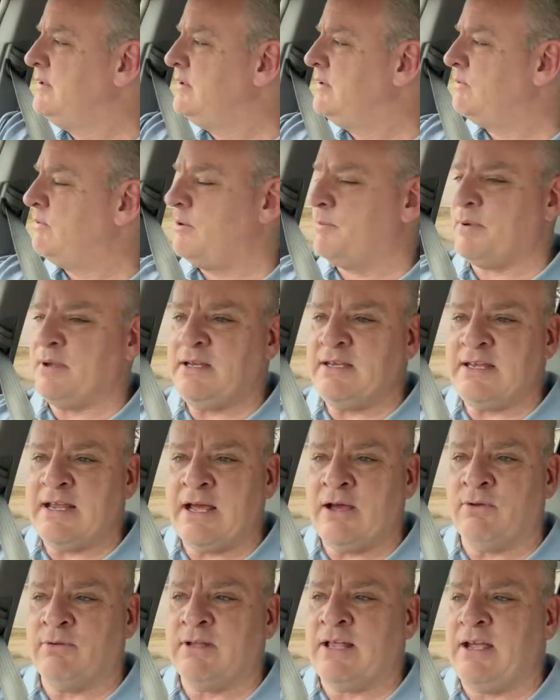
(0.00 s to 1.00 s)
ripping
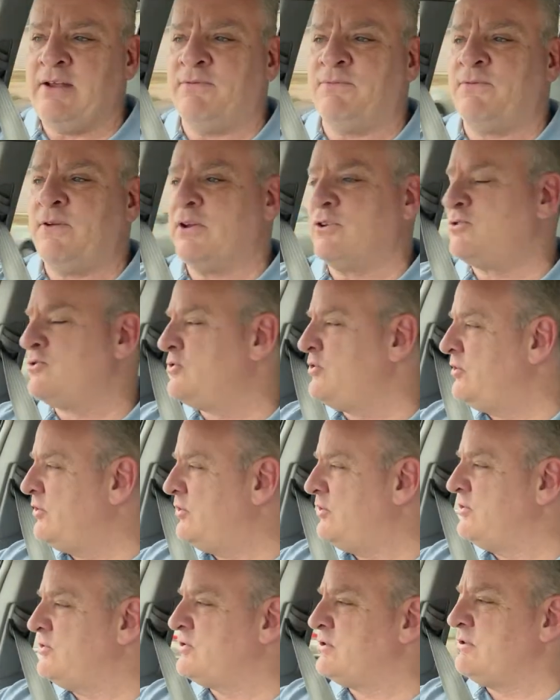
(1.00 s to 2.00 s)
down light
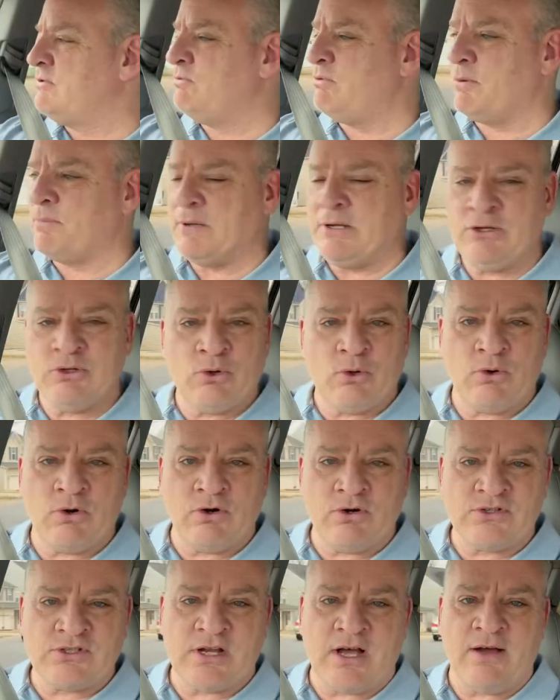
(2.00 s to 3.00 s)
fixtures and ripping
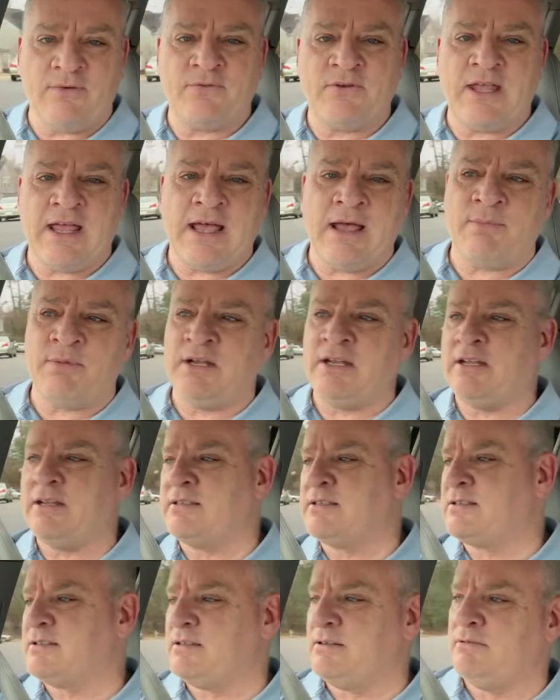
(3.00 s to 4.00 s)
doors off
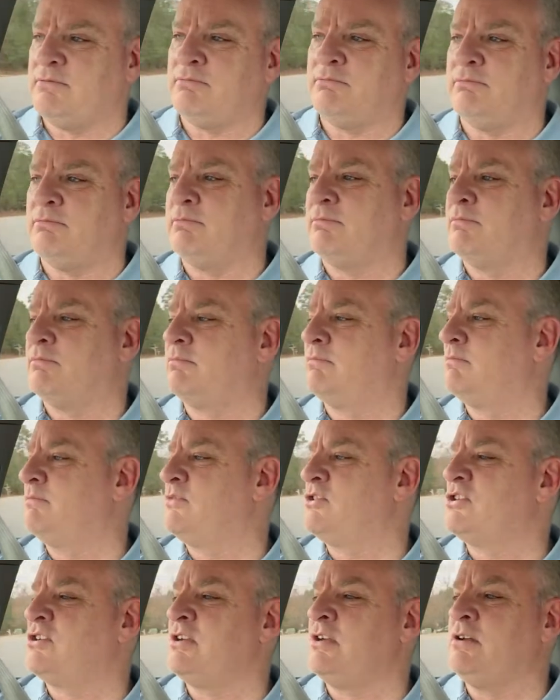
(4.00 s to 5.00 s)
cabinets
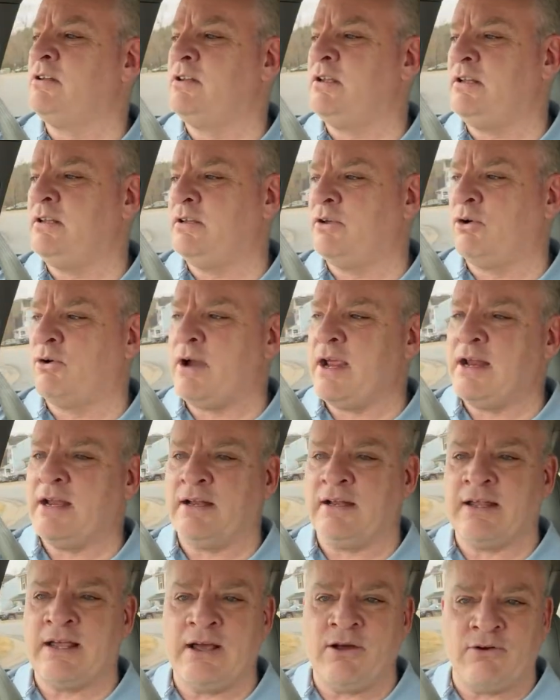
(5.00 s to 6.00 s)
and stealing the
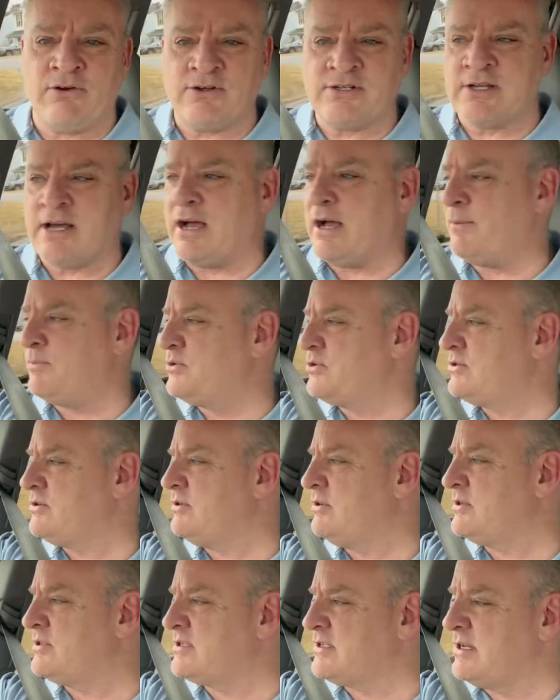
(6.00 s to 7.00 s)
granite countertops
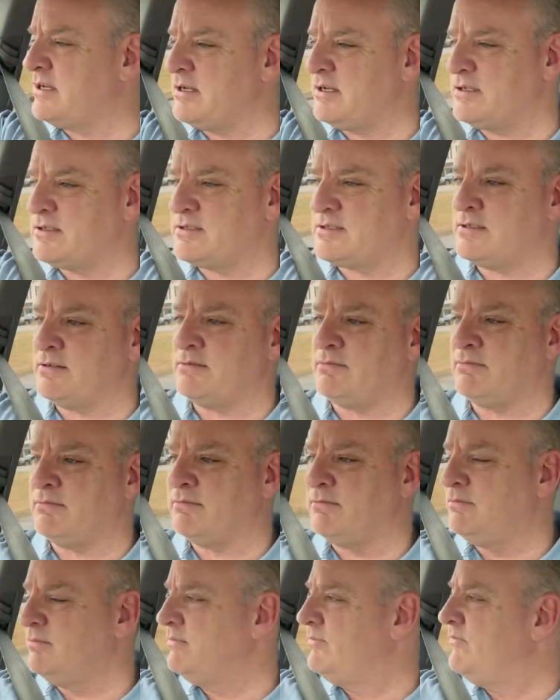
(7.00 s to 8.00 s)
and the sinks
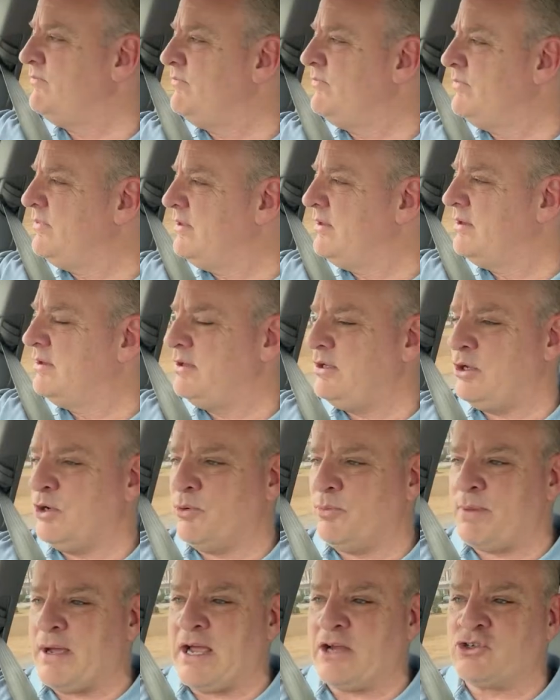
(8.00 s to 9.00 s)
and, you
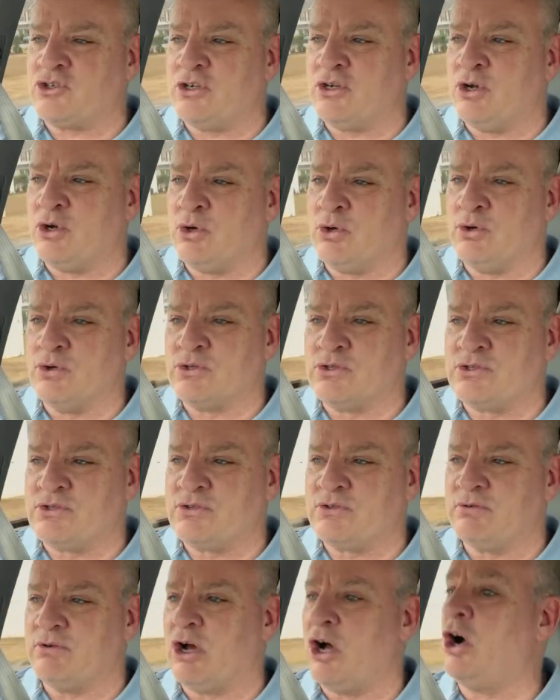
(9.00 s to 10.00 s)
know, bashing
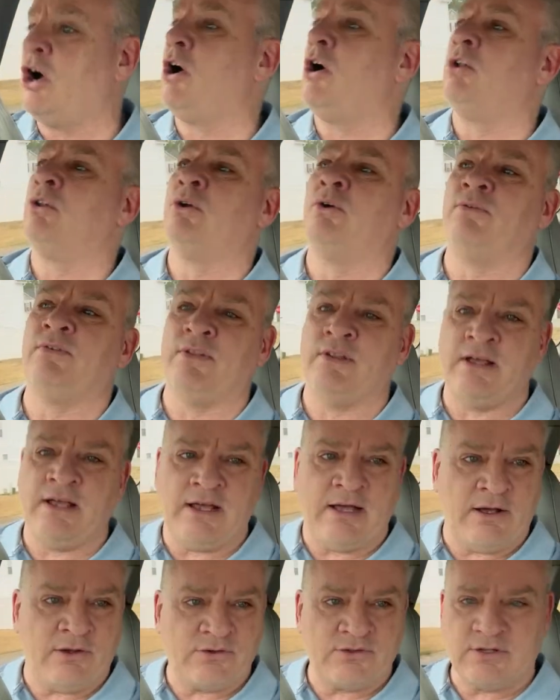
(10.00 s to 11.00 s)
holes all over the
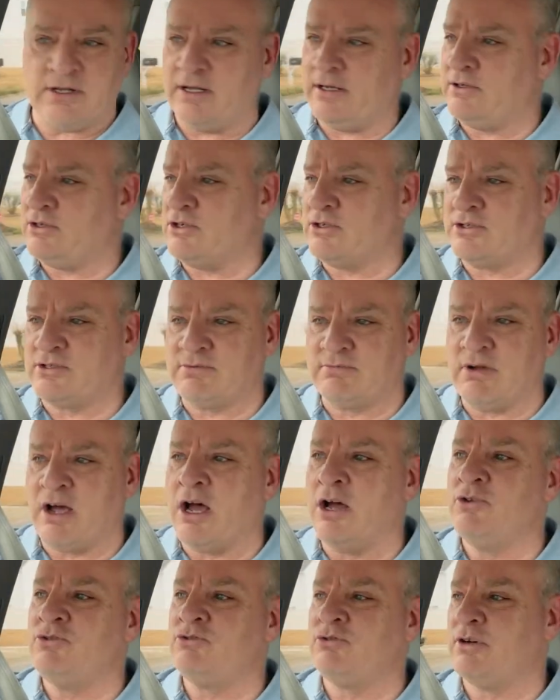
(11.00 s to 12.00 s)
house, like just
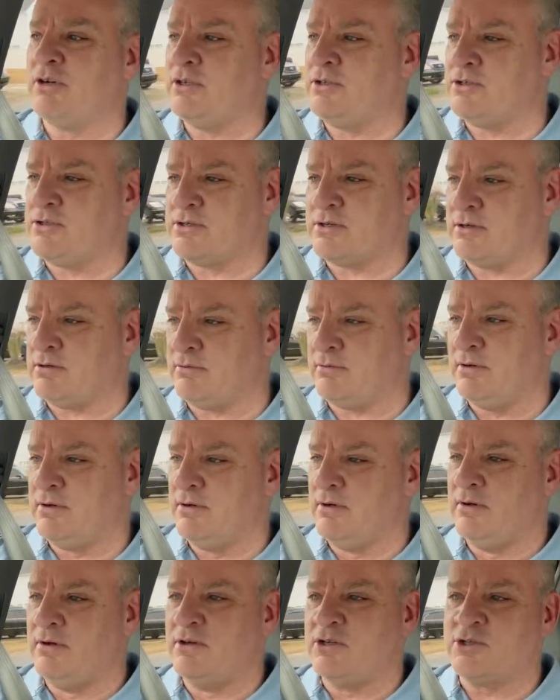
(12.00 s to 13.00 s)
hundreds, and
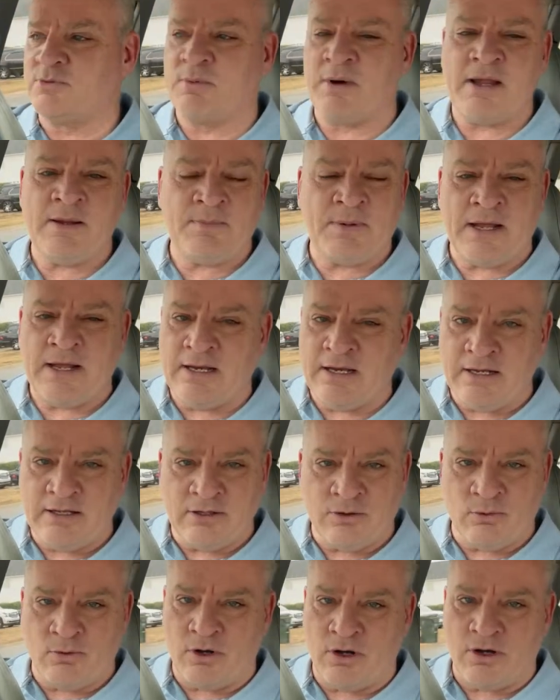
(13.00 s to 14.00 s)
spray painting
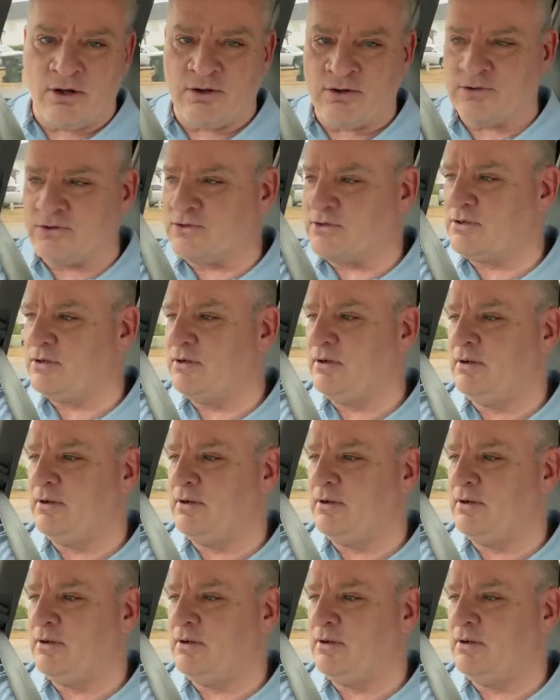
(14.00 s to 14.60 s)
the walls.